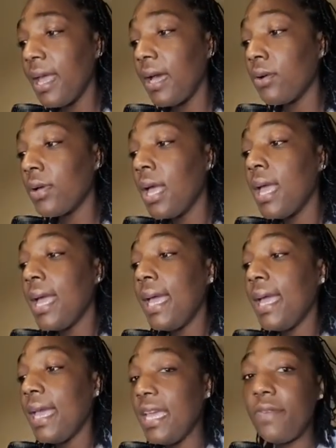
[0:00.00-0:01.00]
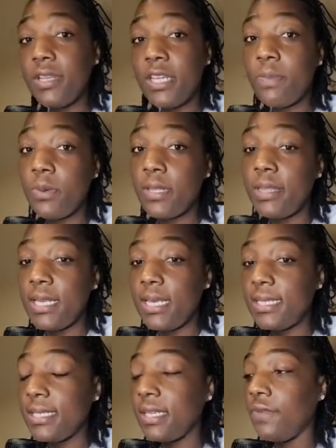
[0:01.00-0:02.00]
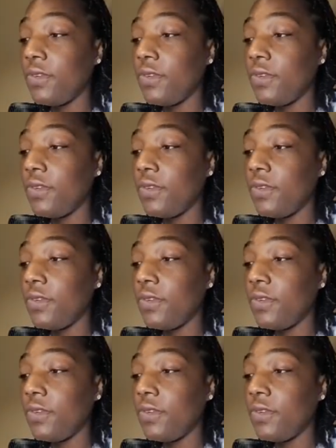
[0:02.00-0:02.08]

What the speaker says: Now, even deeper than this,